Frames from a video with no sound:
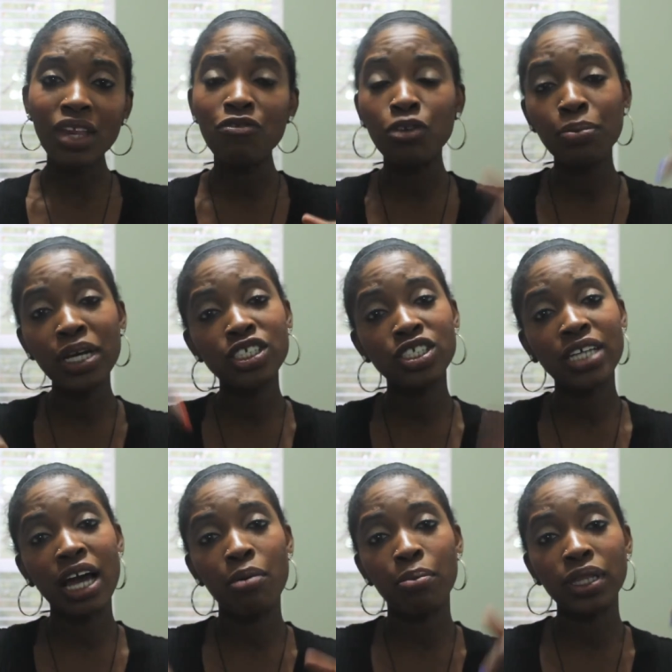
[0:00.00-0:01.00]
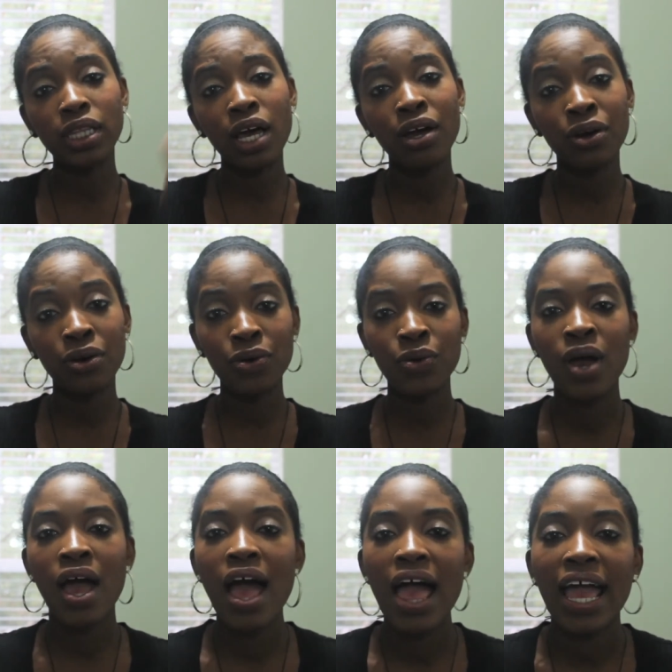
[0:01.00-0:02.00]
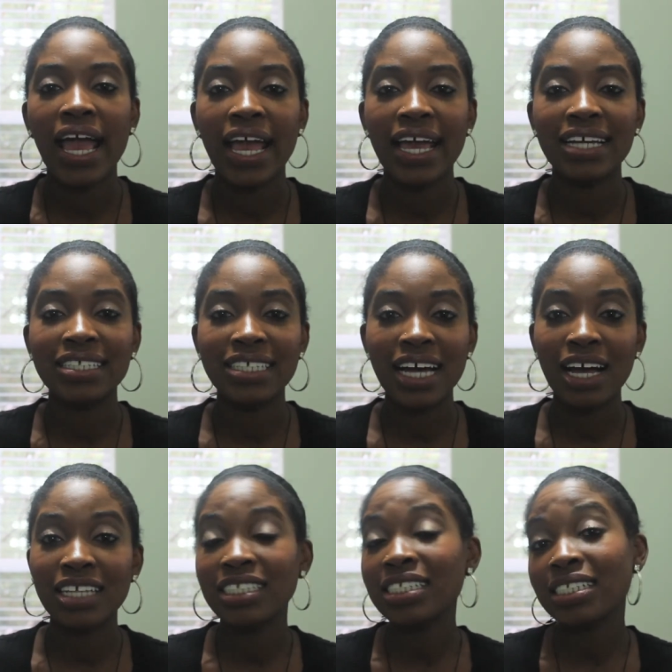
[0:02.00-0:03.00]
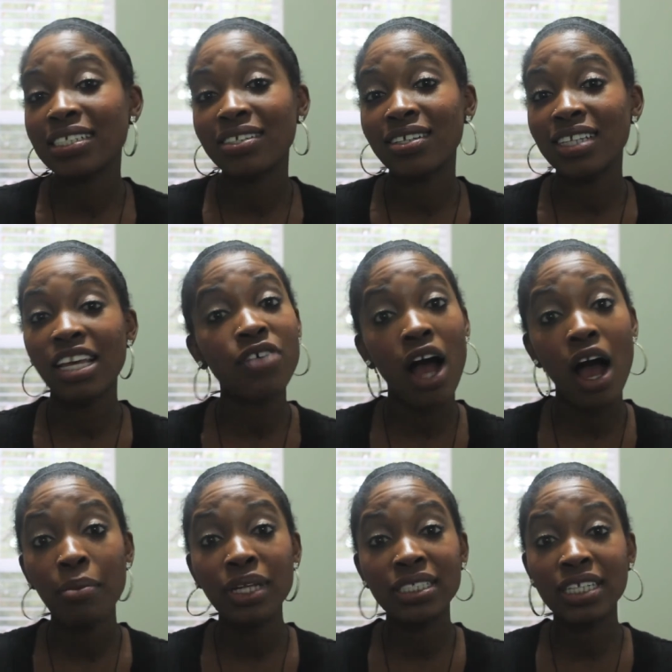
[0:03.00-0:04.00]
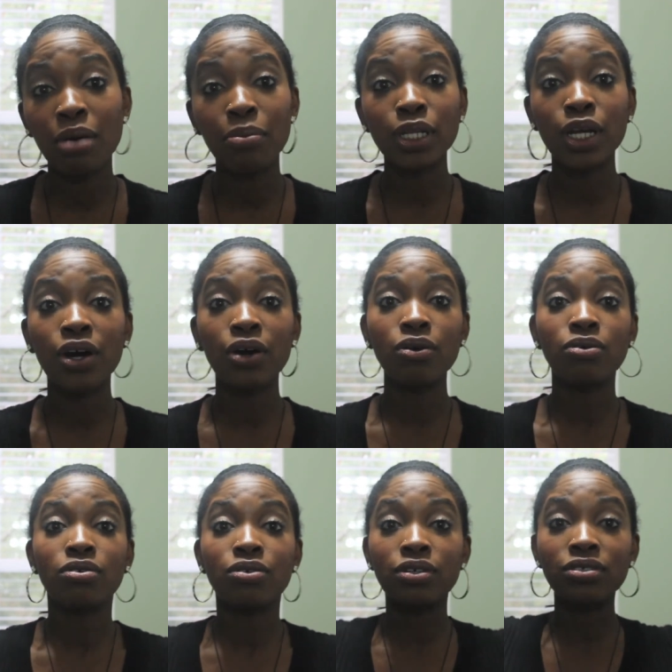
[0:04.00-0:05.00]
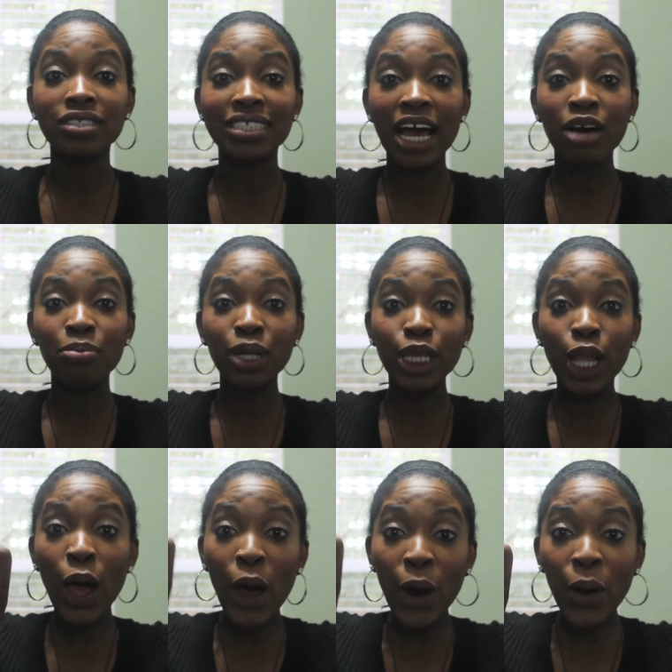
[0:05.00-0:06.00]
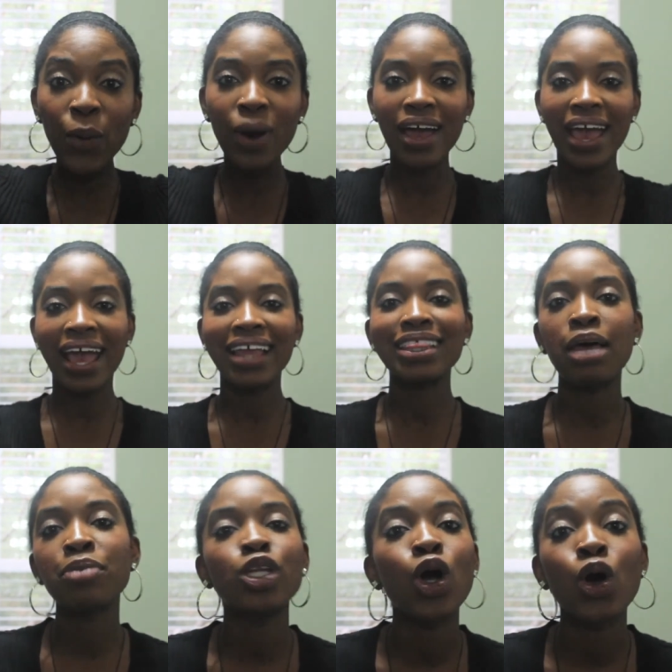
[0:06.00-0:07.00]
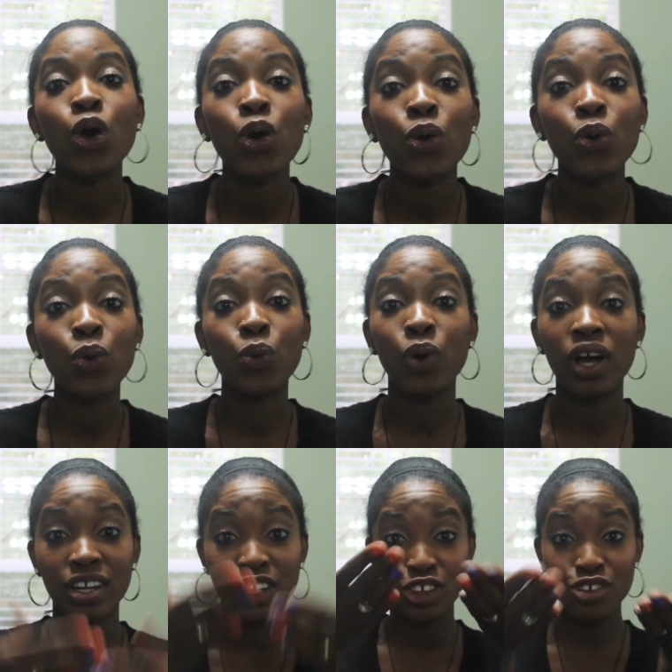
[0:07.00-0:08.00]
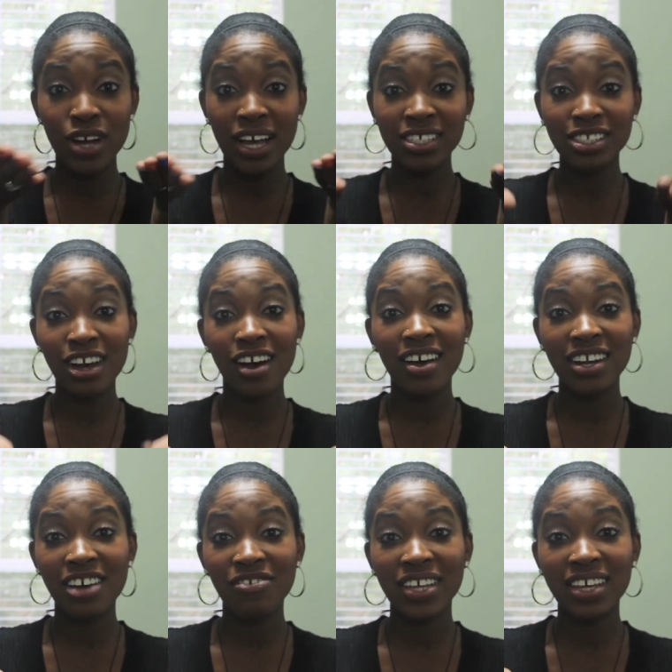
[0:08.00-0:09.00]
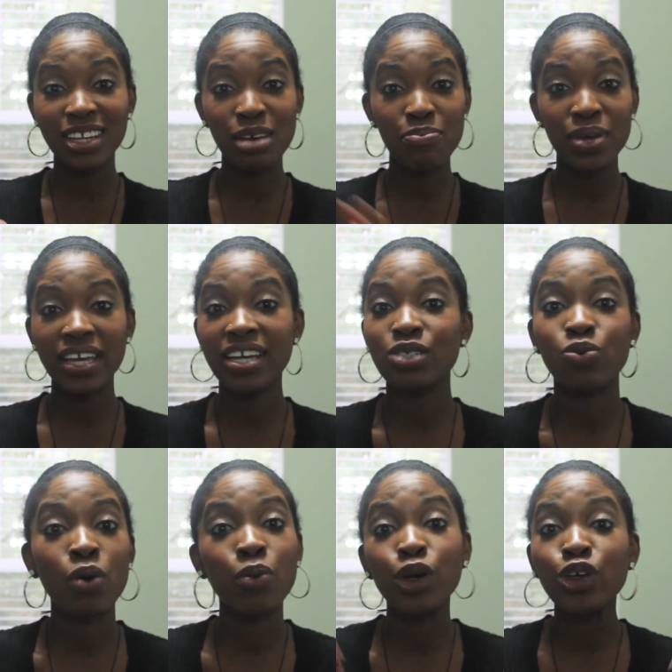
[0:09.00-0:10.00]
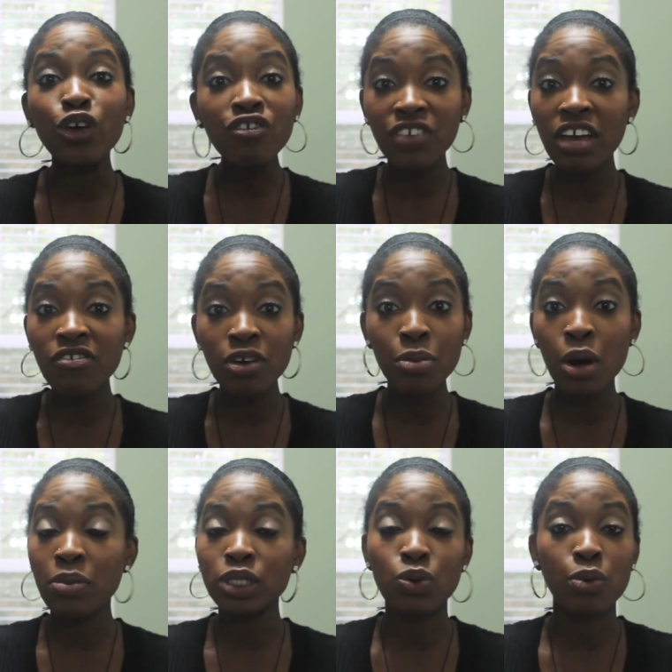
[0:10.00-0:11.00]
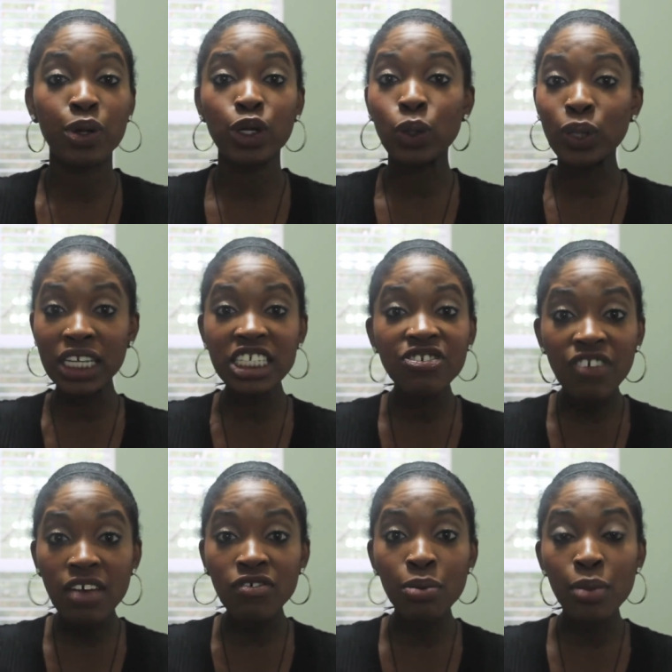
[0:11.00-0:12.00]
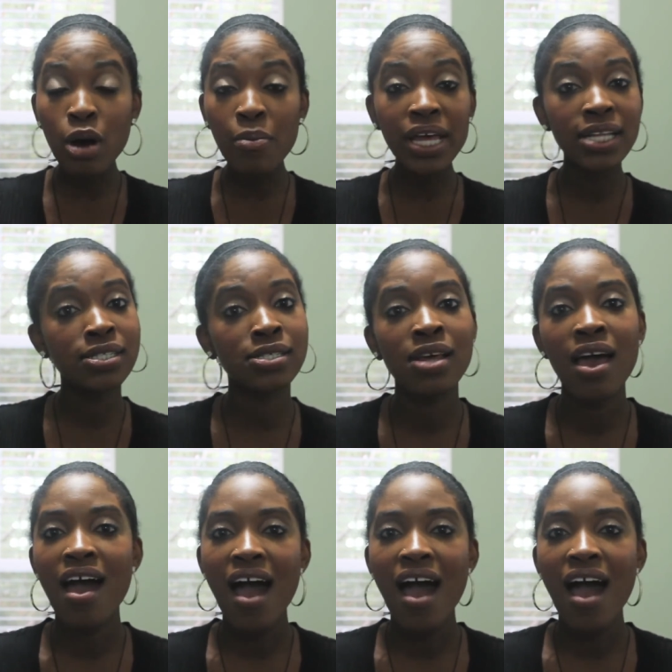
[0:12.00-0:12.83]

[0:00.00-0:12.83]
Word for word: information down below. And uh, just leave comments down below. Well, down below. And let me know what you guys thought of the Olympics. What were your favorite moments? What were your least favorite moments?